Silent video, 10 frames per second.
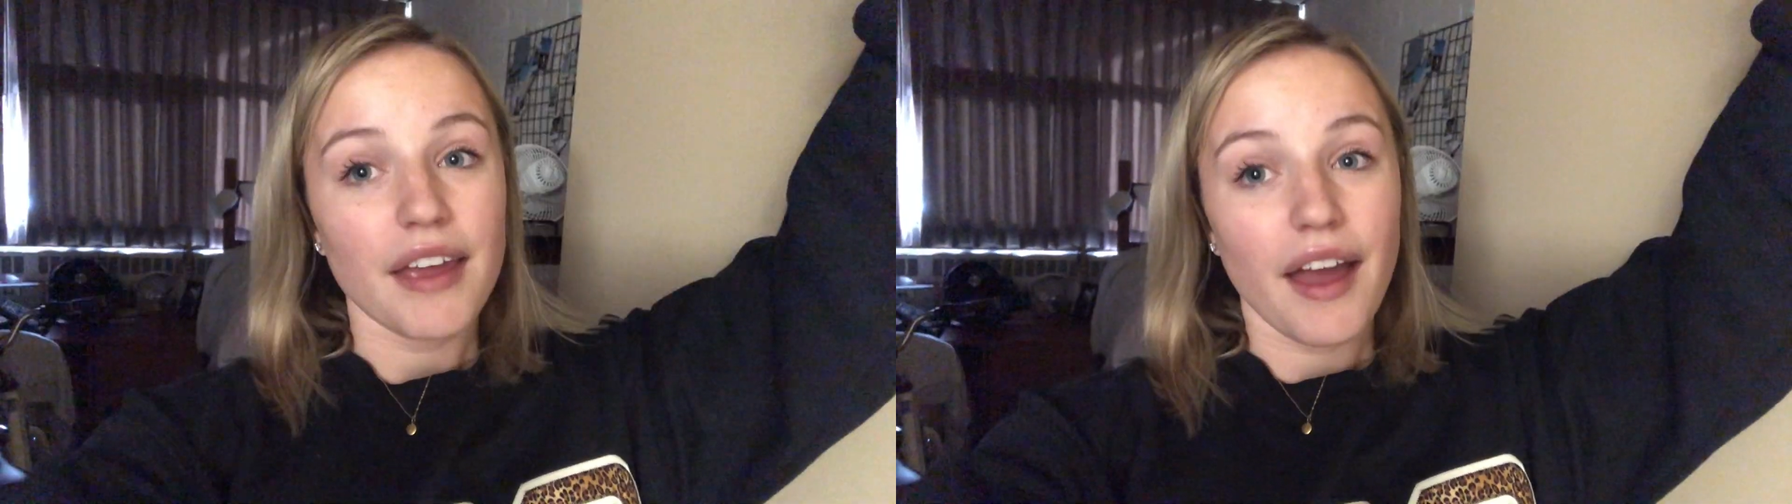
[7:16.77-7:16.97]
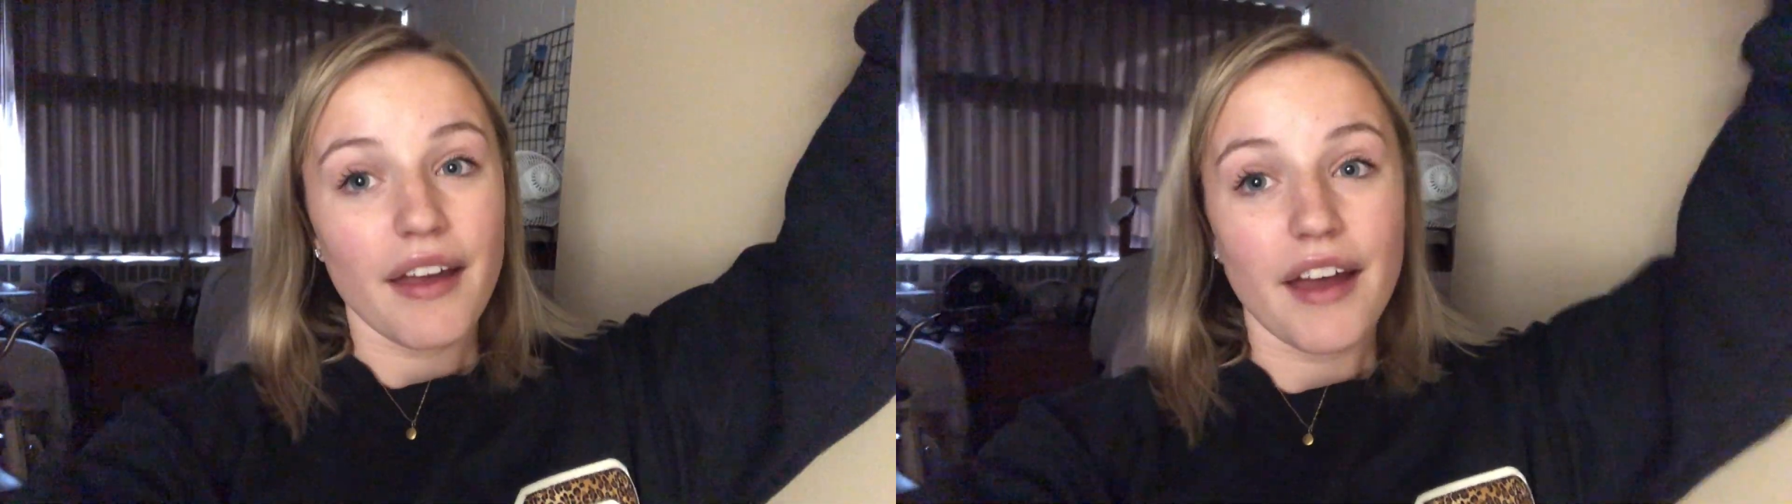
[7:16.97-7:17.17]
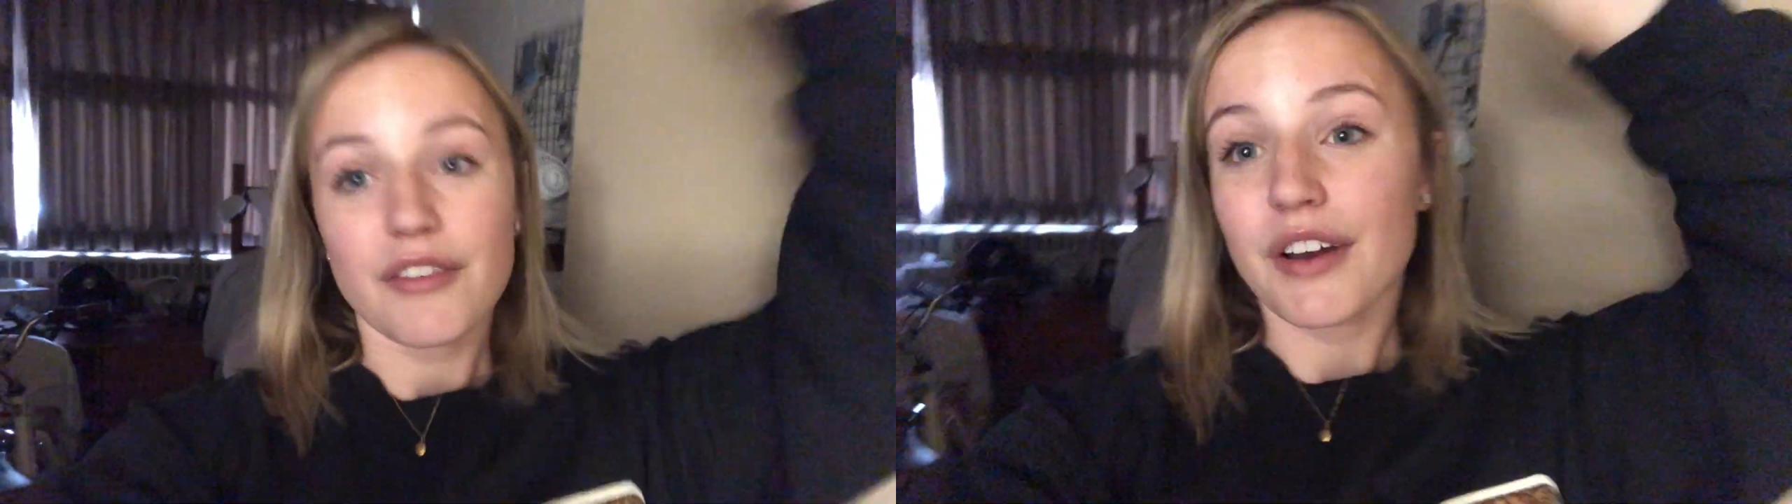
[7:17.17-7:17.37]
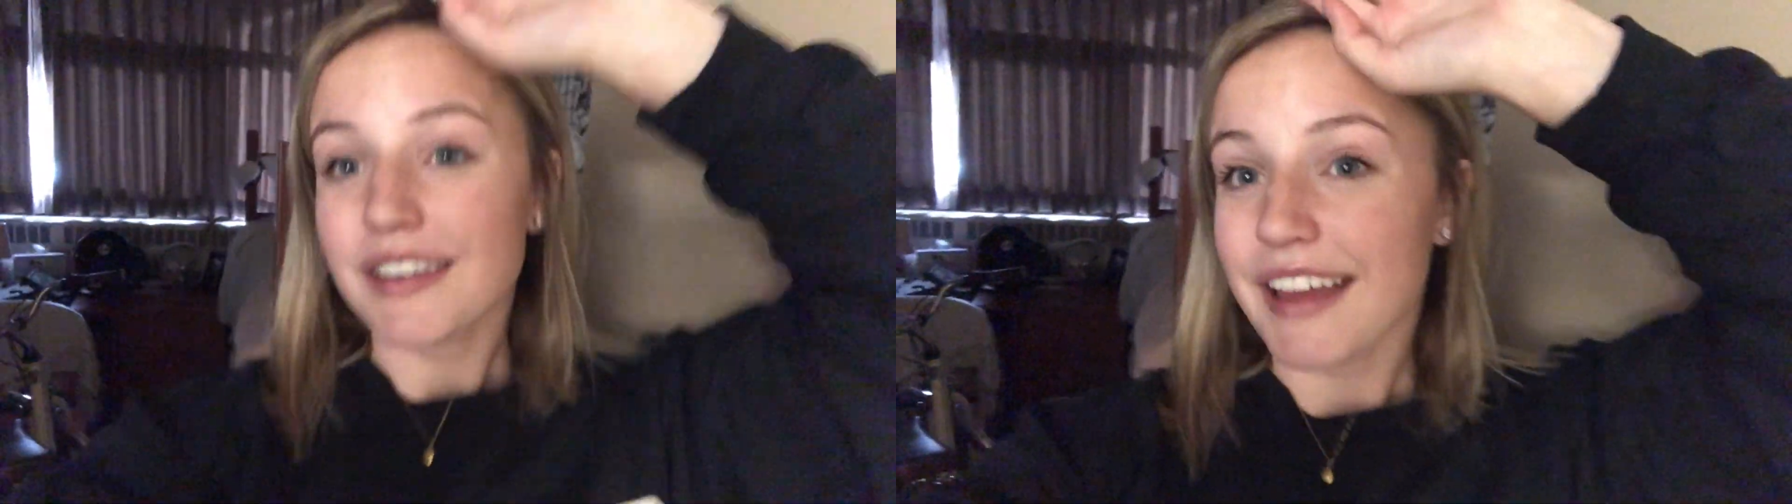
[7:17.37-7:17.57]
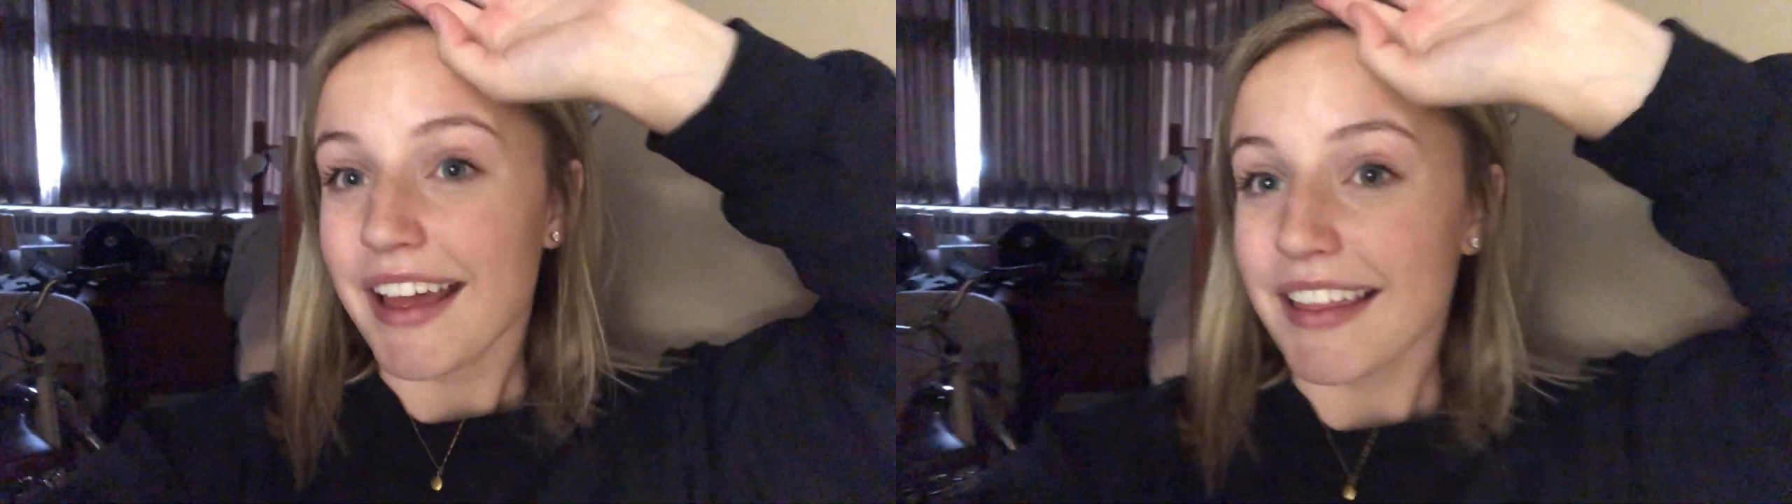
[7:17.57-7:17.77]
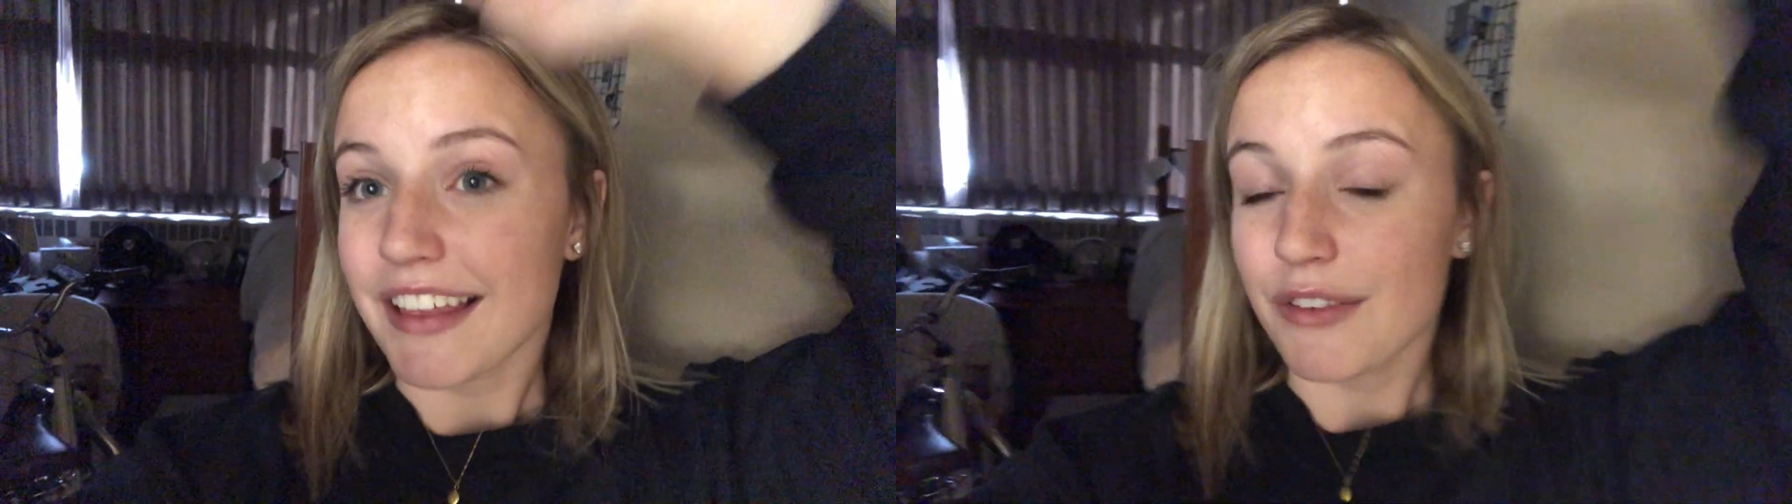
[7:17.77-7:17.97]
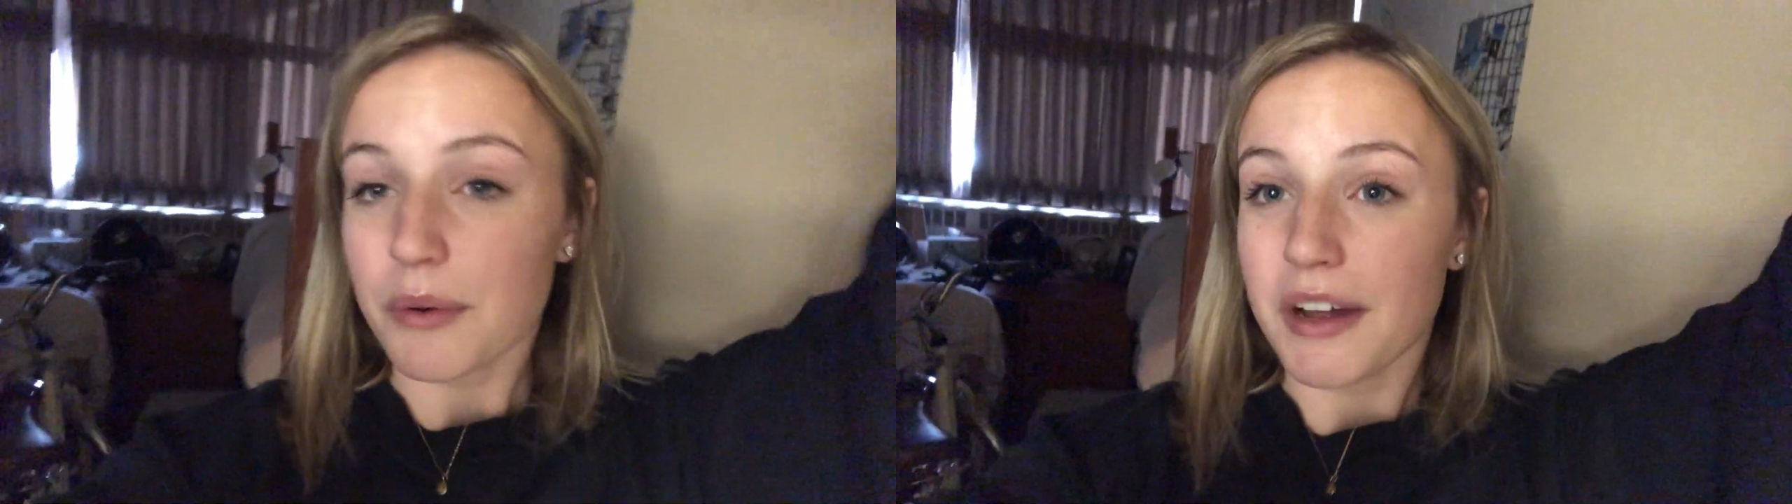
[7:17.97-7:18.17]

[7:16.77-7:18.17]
Yeah, have a great day. Thanks for